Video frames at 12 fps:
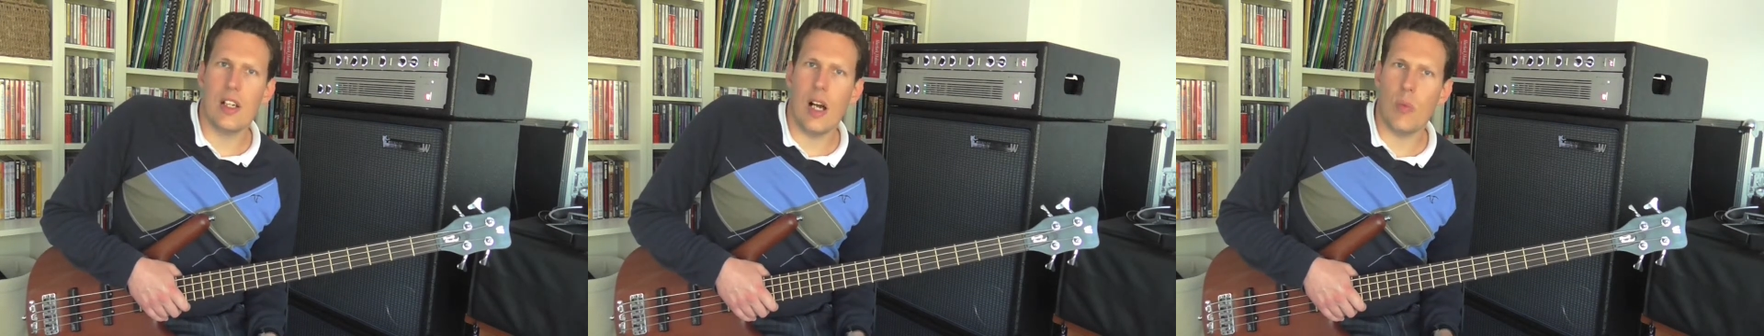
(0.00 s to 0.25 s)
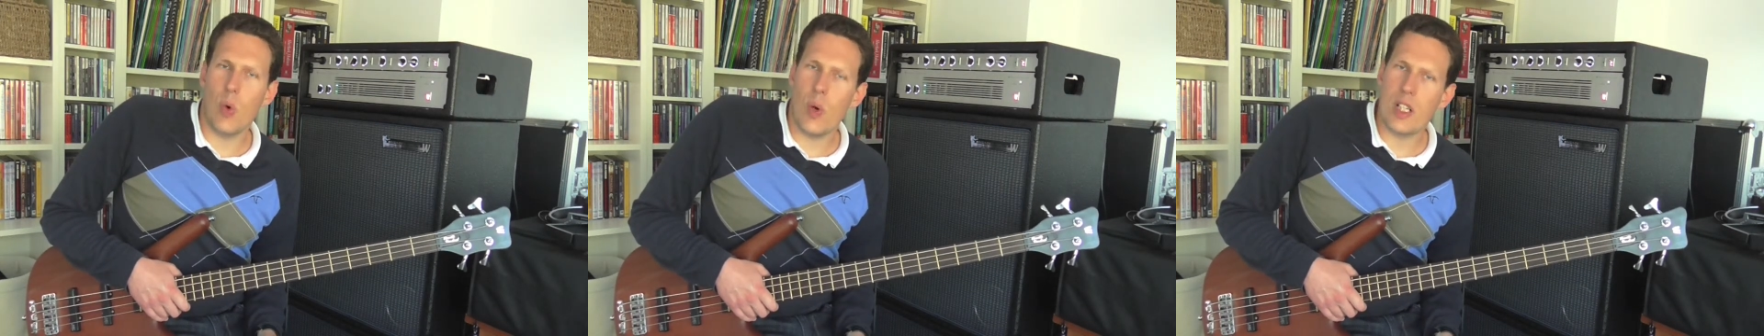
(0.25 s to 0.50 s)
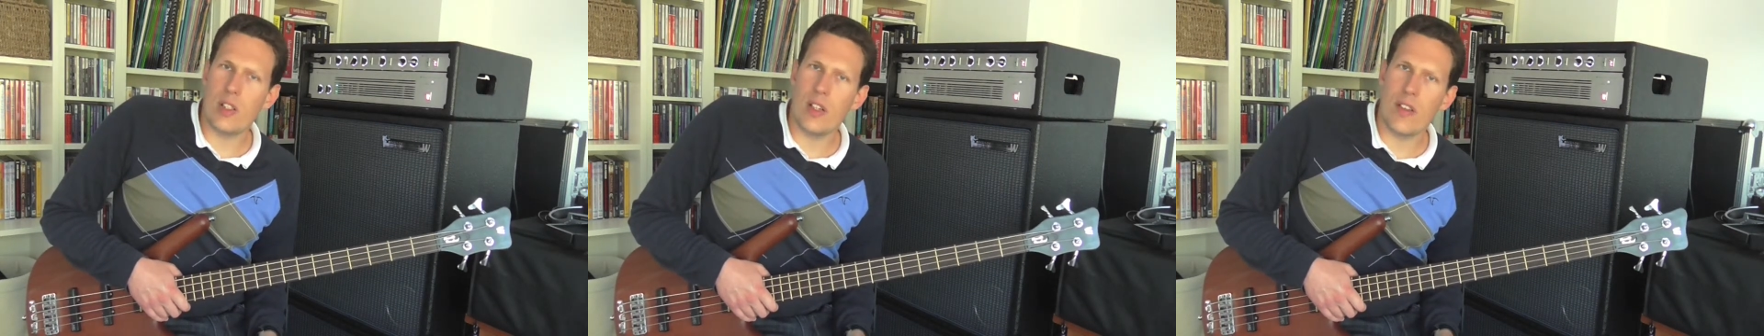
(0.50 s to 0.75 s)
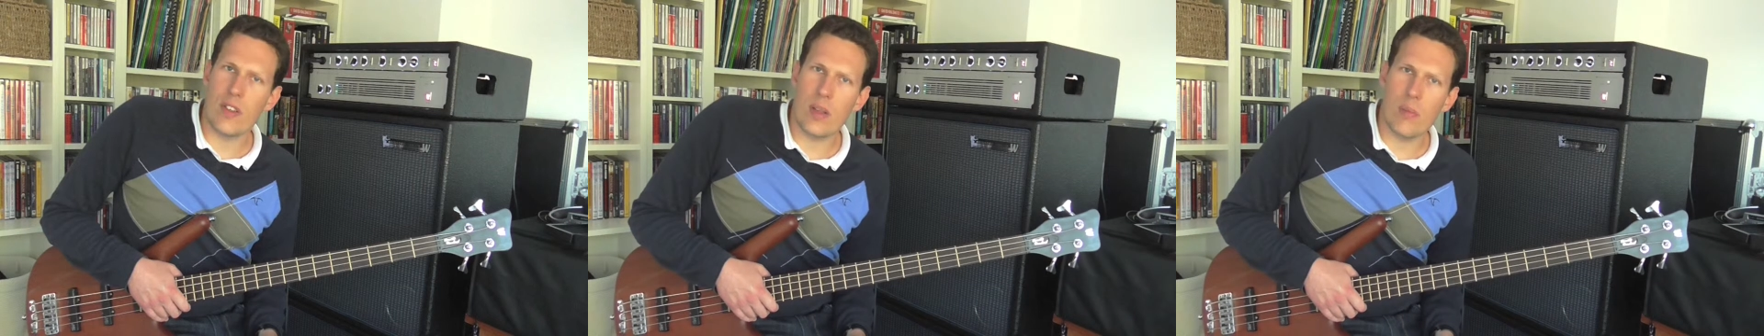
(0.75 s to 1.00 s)
I'm always
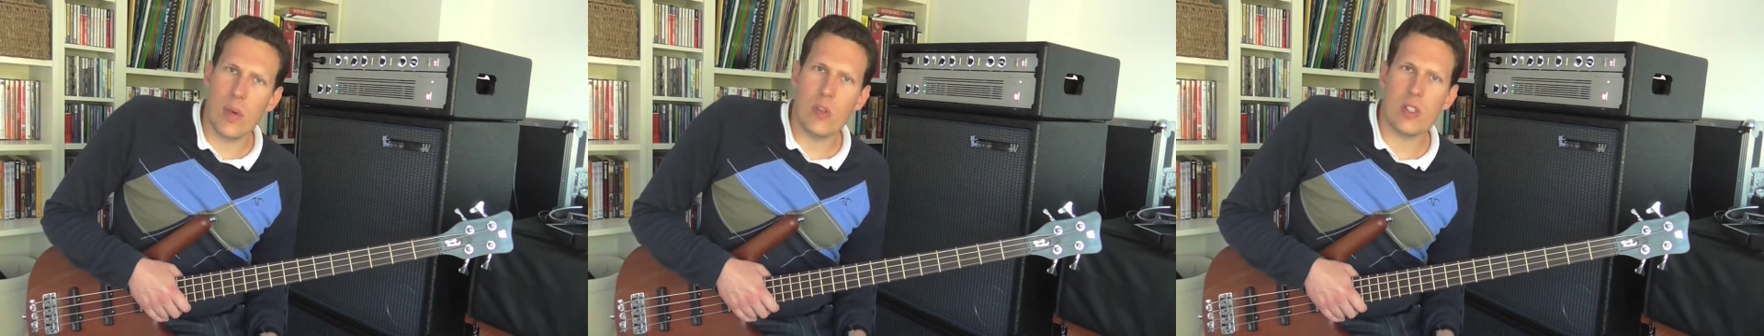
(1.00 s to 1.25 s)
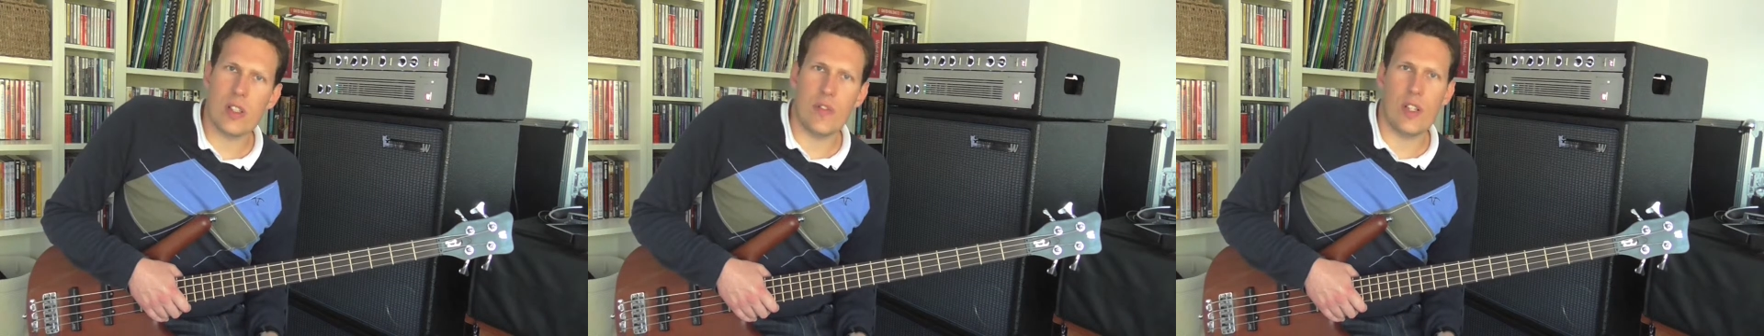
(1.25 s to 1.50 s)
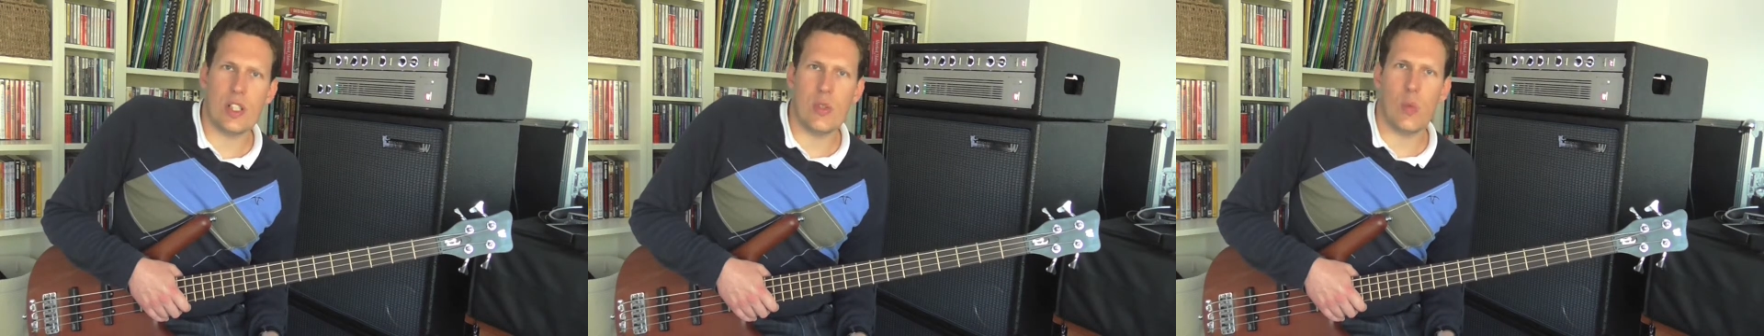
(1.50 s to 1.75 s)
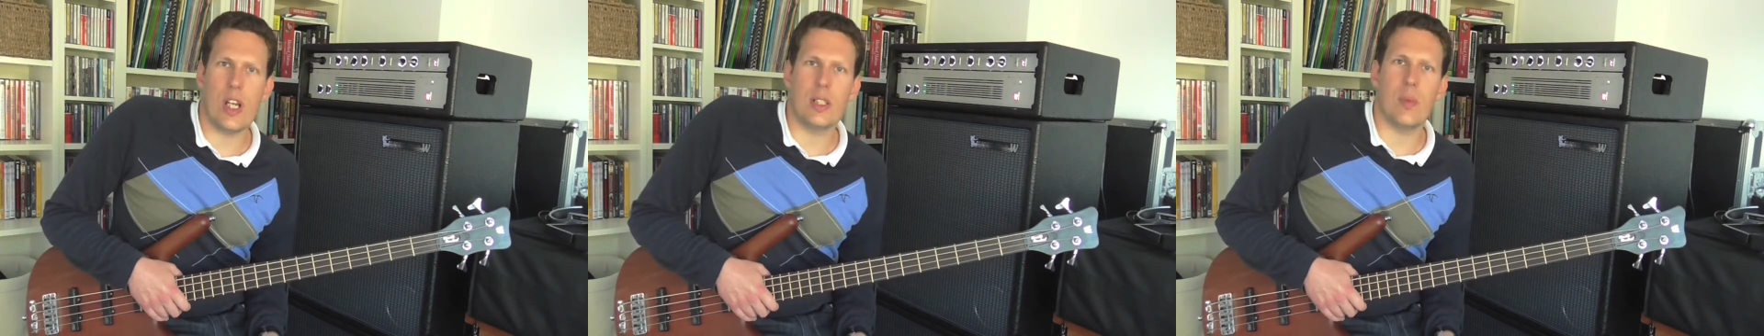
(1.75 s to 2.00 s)
looking for the most
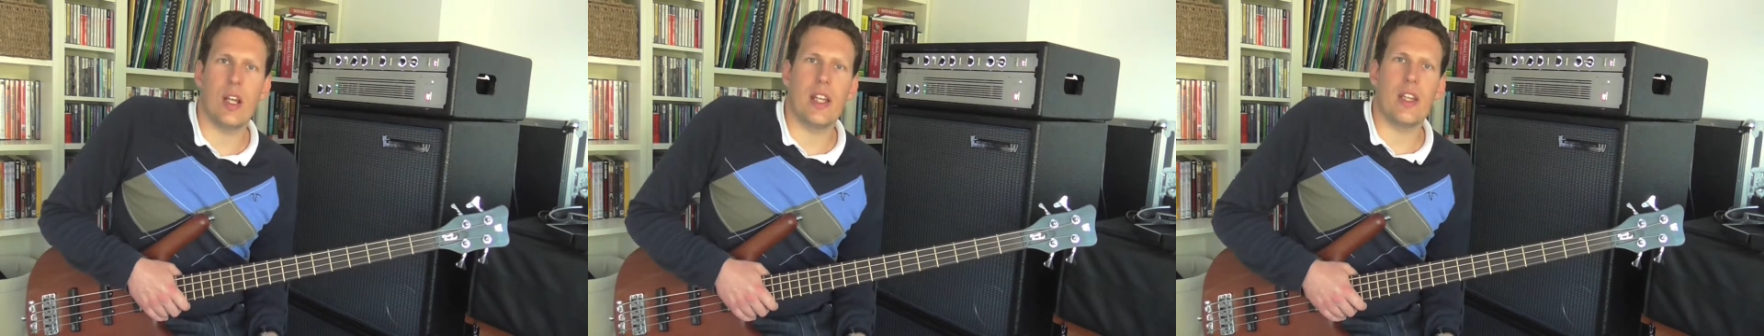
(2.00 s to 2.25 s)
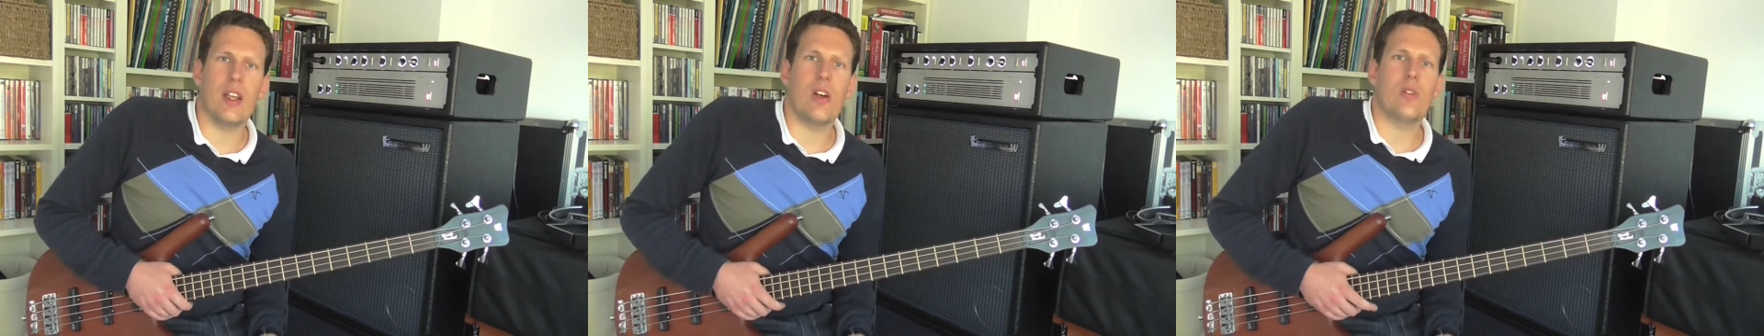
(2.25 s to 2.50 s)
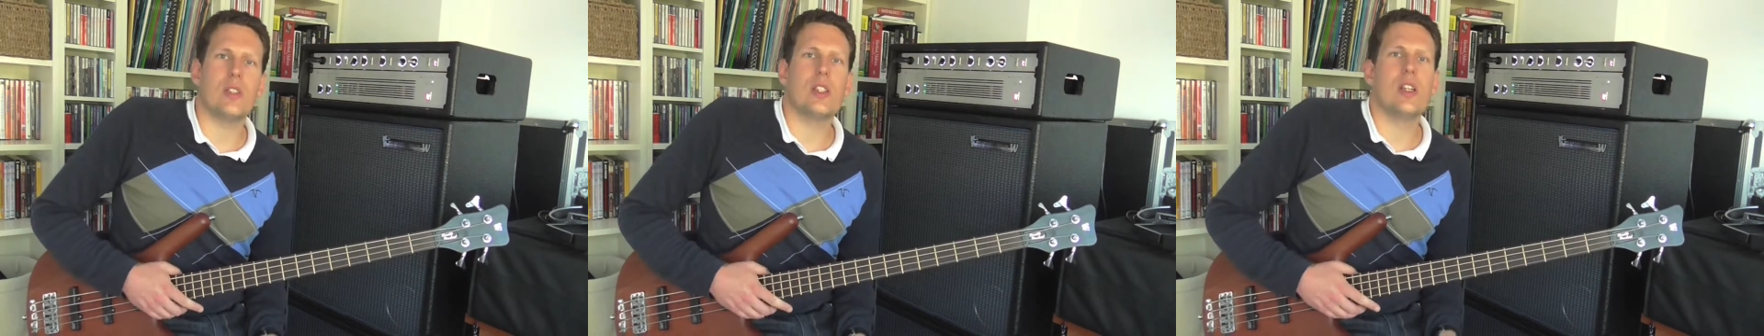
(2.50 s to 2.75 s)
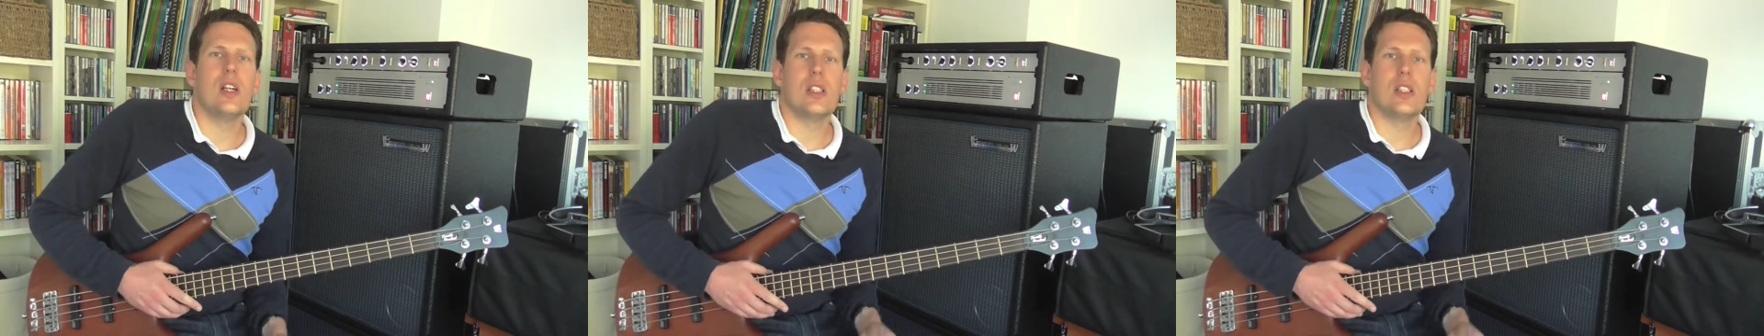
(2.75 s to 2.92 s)
efficient way to play the notes.